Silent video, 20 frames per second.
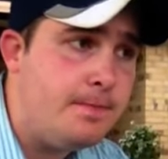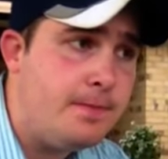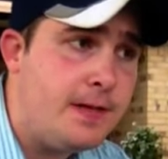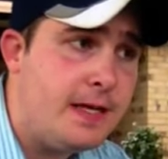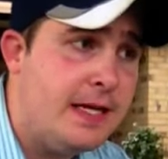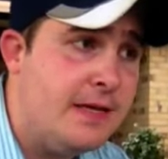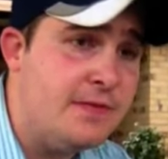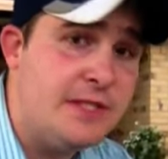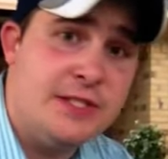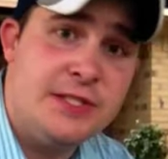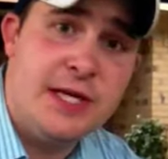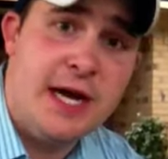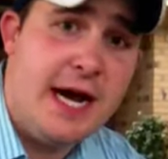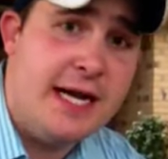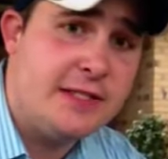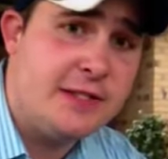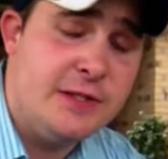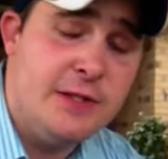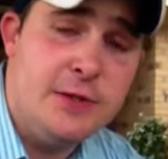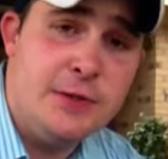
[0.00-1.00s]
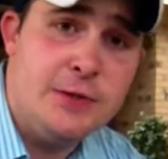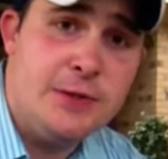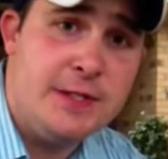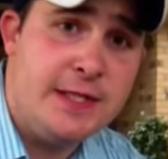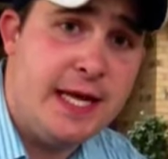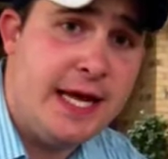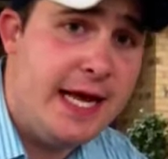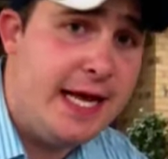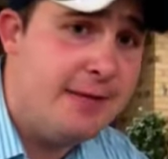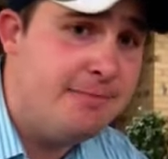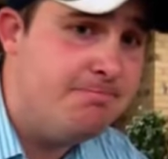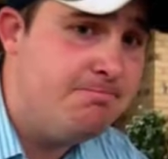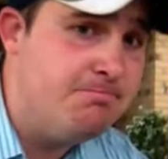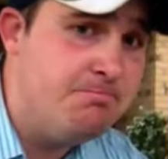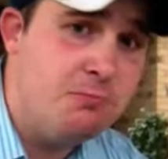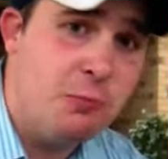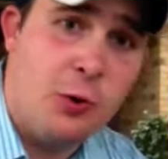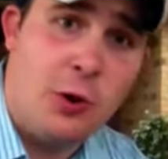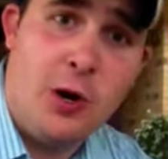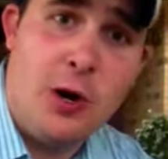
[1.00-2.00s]
If the Giants lose today,
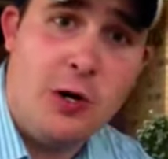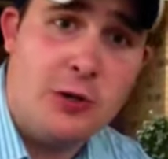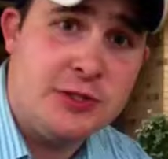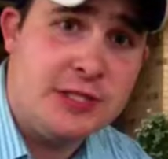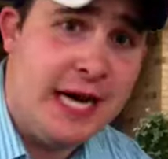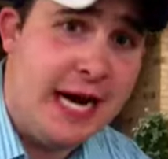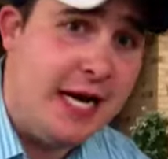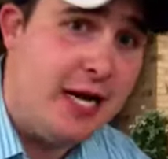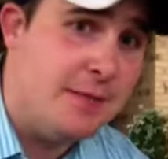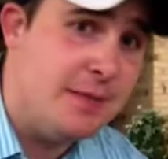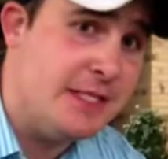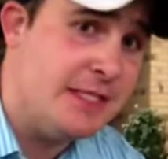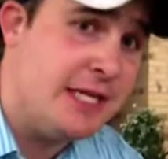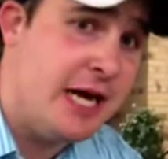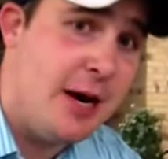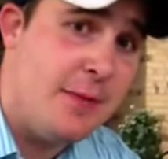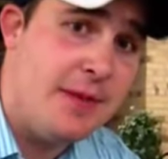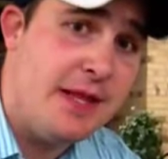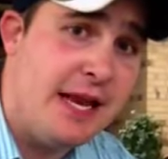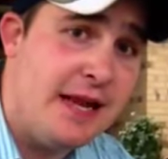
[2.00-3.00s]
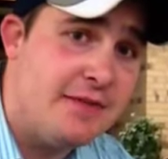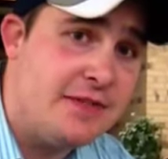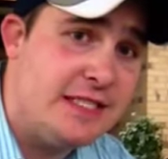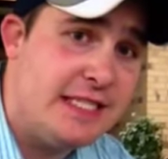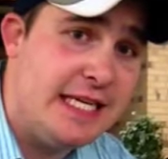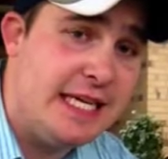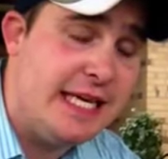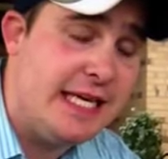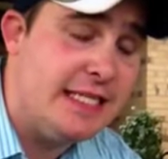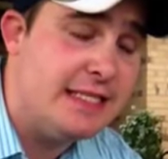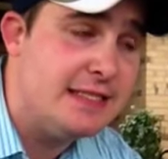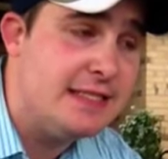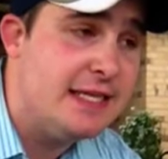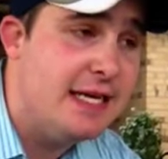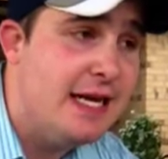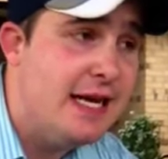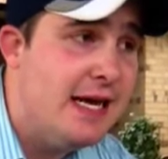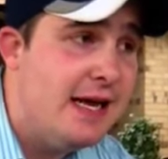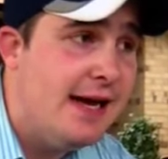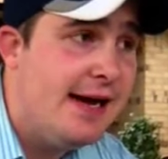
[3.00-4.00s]
we're all tied up at the top of the NFC East.
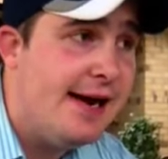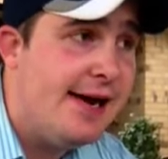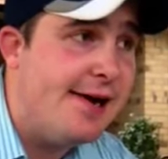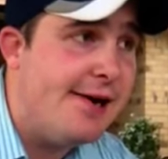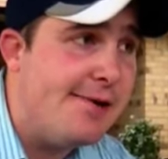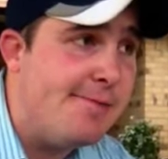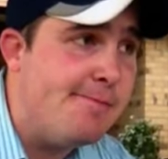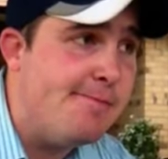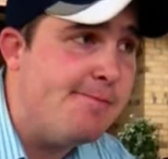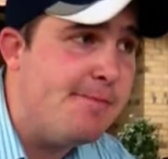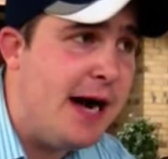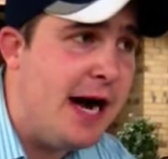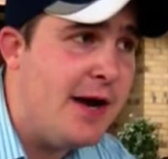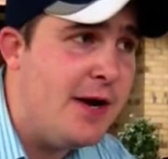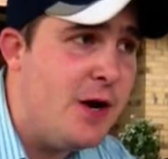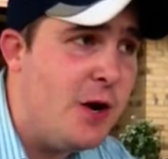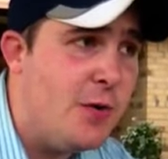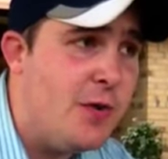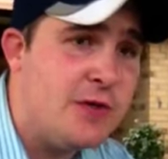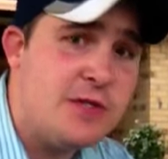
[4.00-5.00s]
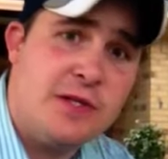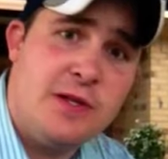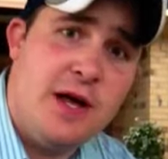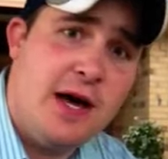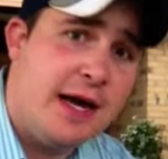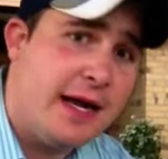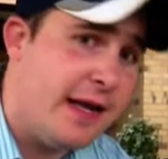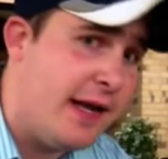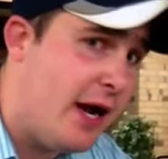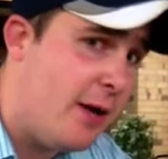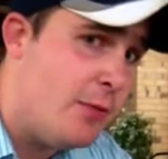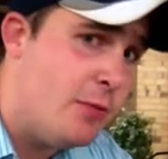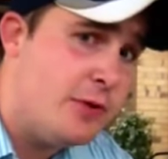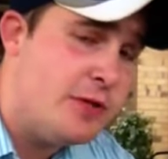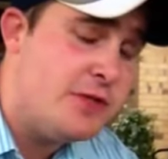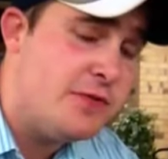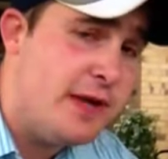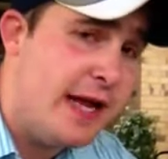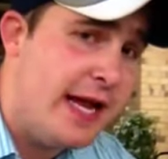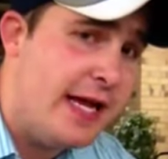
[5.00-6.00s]
I know there's a lot of
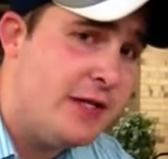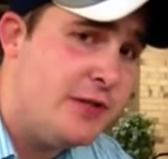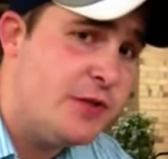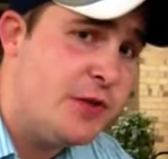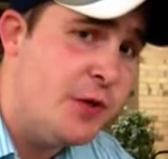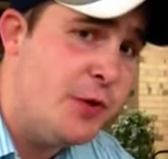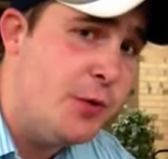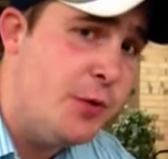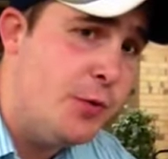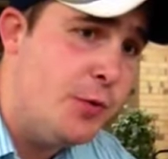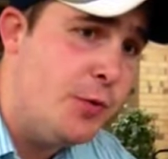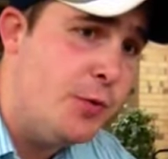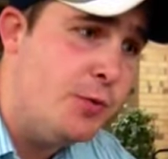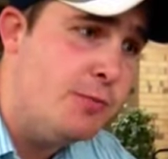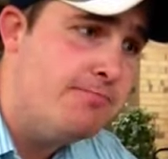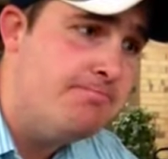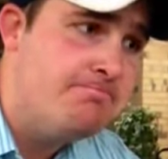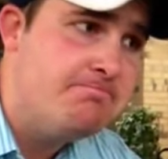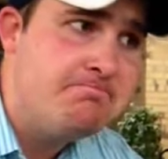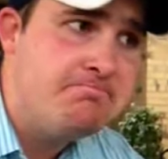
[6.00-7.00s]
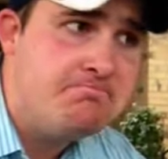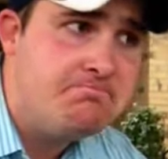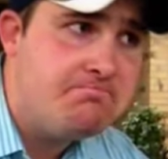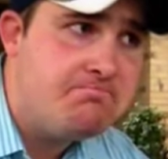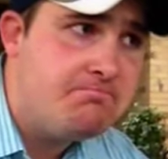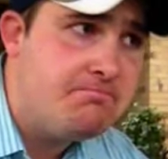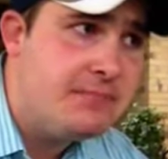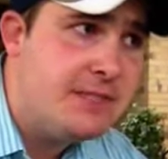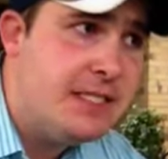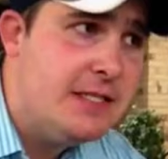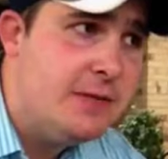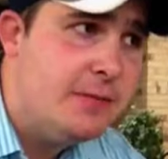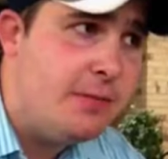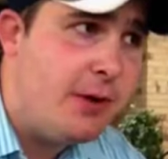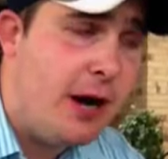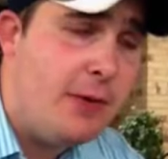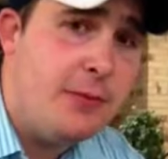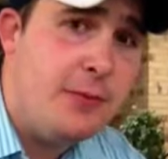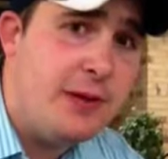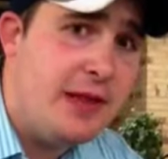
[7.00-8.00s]
Cowboys fans who
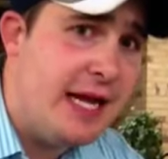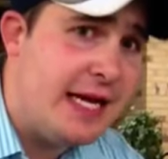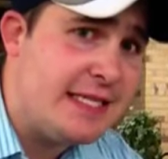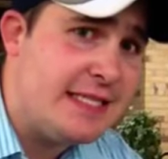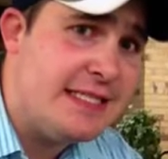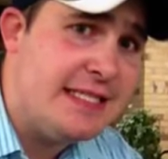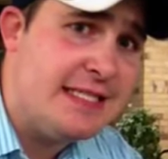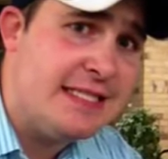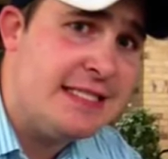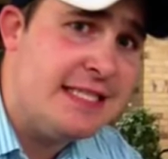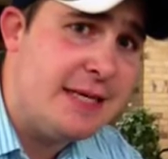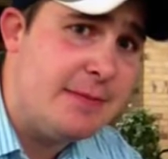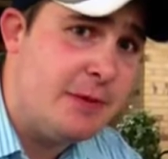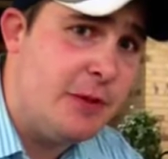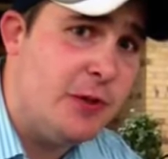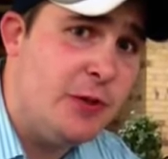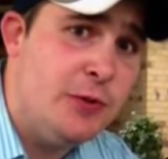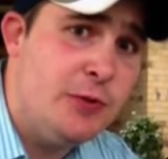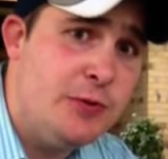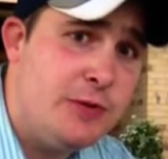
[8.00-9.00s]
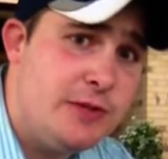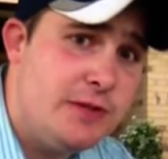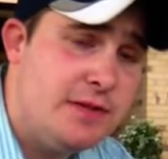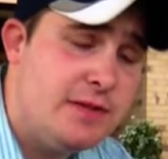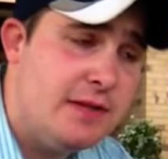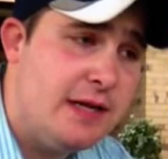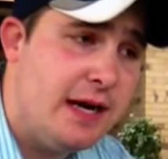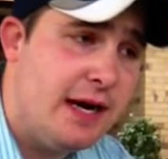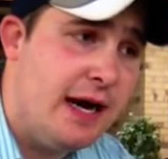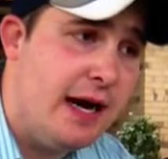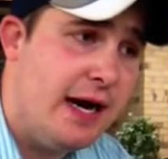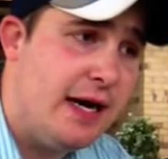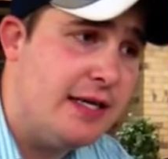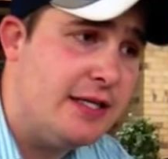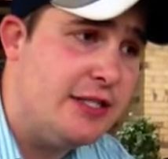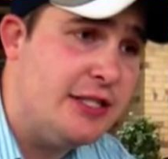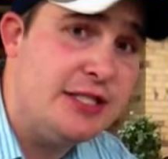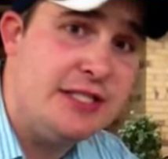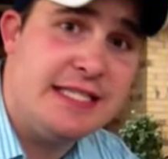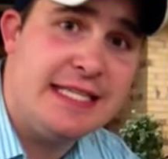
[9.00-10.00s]
probably like to see this team lose
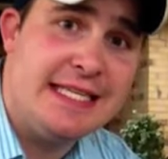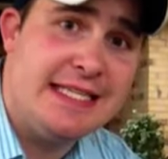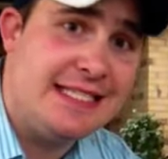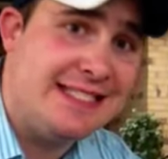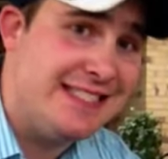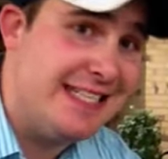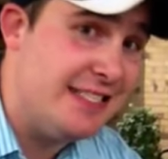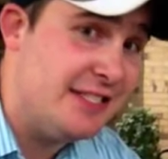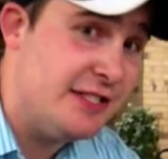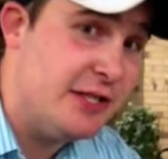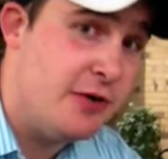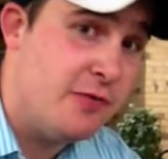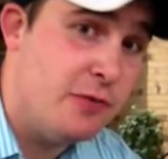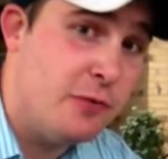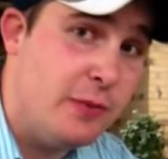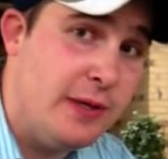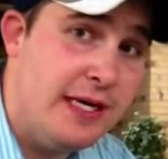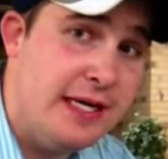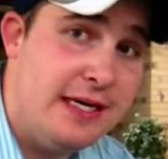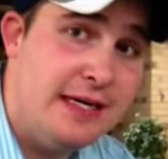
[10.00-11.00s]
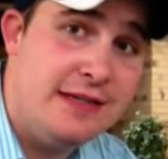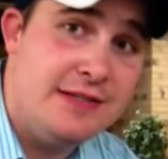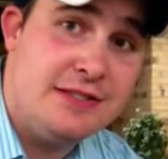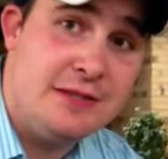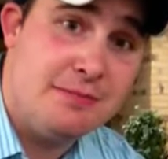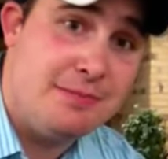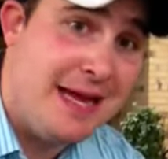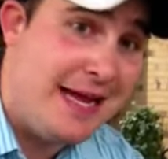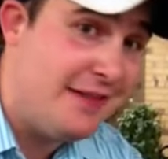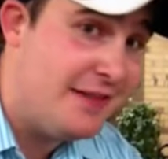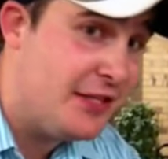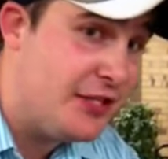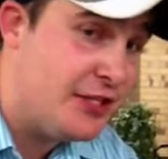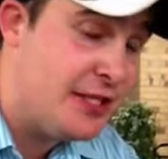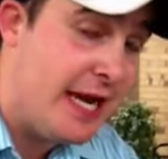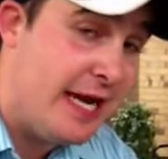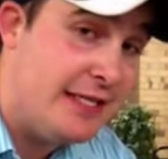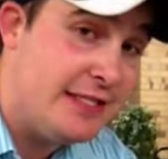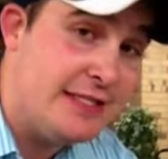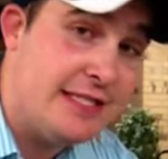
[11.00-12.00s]
just to get the season over with, to make the
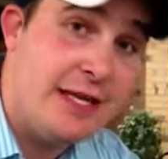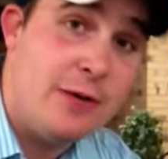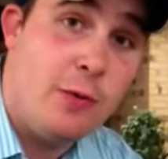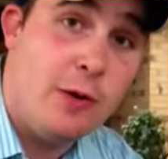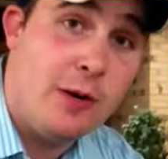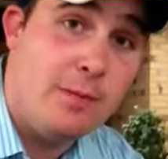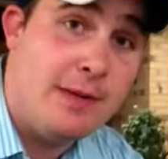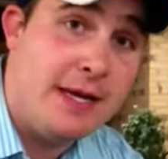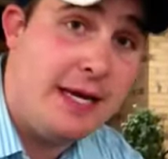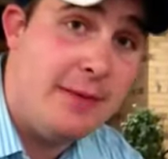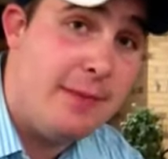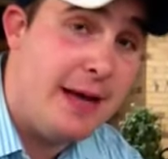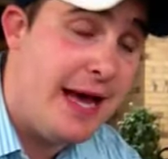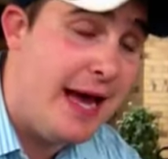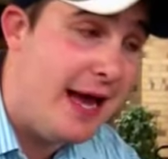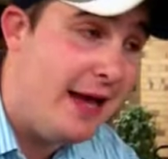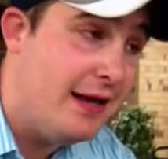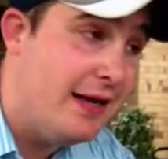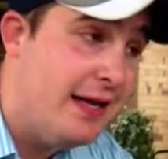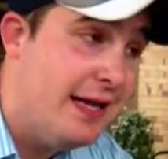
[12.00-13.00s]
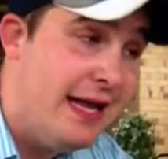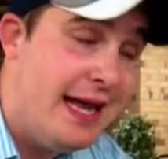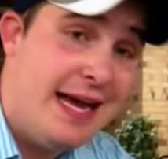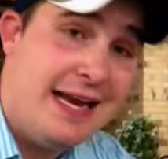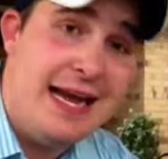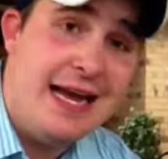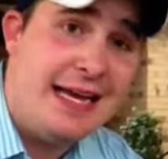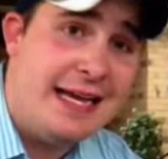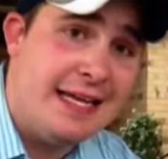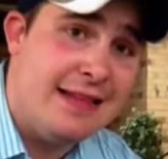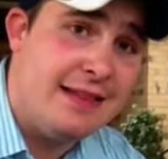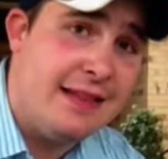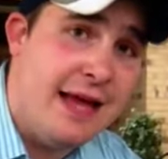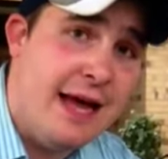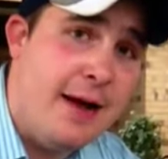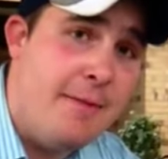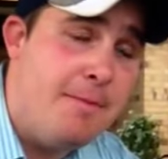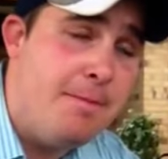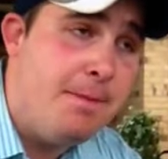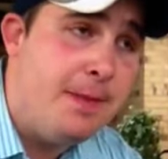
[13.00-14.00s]
changes they want to be made, and I get
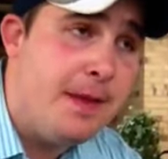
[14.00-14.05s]
that.